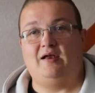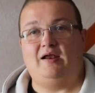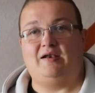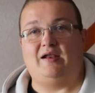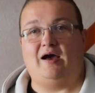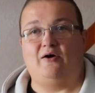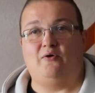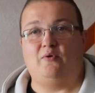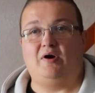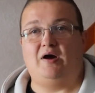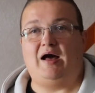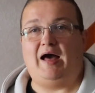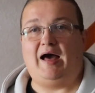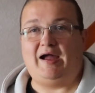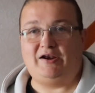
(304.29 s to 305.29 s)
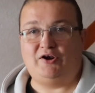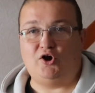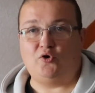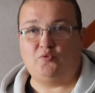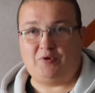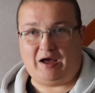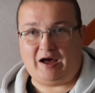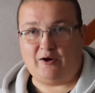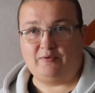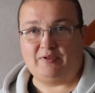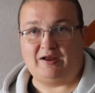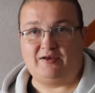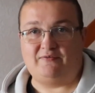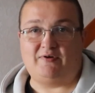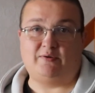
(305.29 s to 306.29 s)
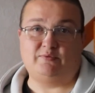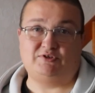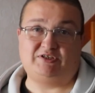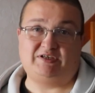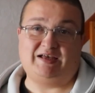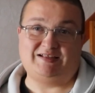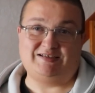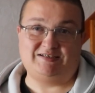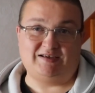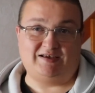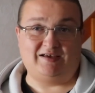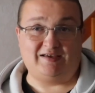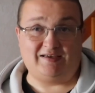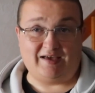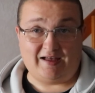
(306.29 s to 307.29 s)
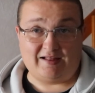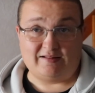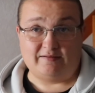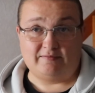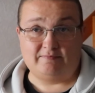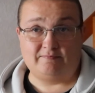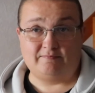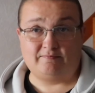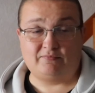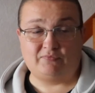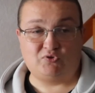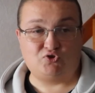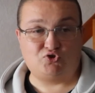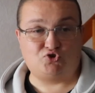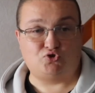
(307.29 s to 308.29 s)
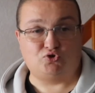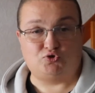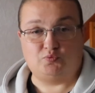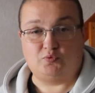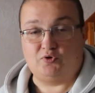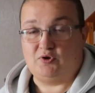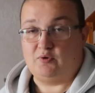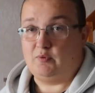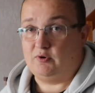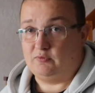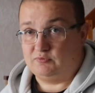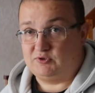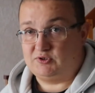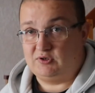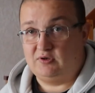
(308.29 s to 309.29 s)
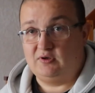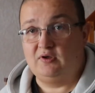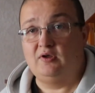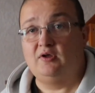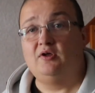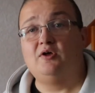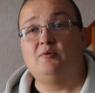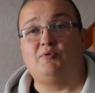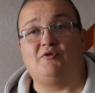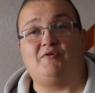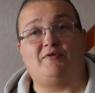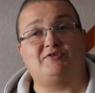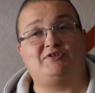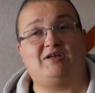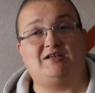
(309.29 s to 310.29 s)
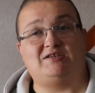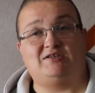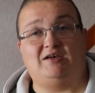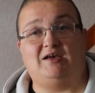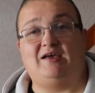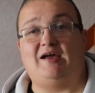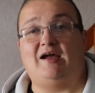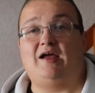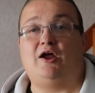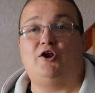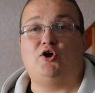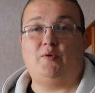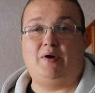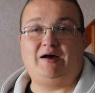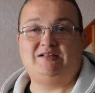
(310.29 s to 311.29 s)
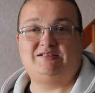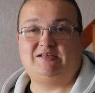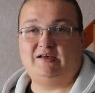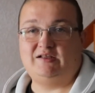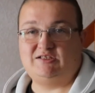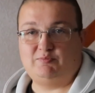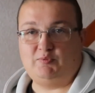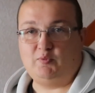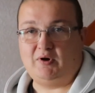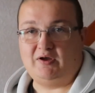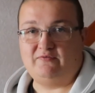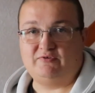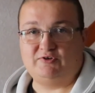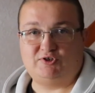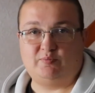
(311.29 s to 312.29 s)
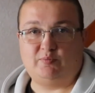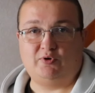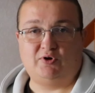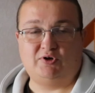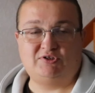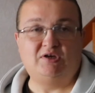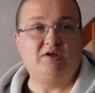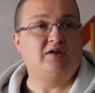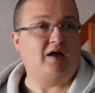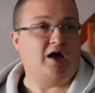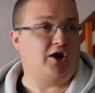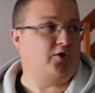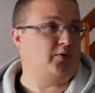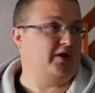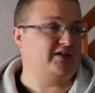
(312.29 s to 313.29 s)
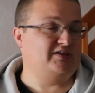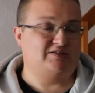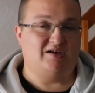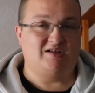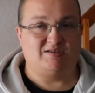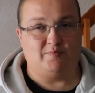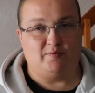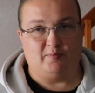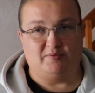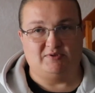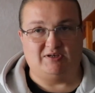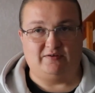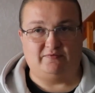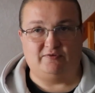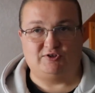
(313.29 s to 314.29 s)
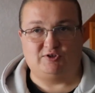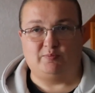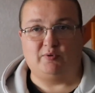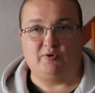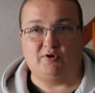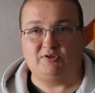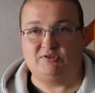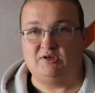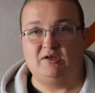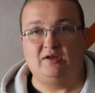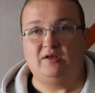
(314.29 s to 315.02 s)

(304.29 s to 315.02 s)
Now, I know now that if I was to get sick again, touch wood I won't, but if I was to get sick again, I know I can turn to my wife for support. I know I can turn to my mum and dad for support.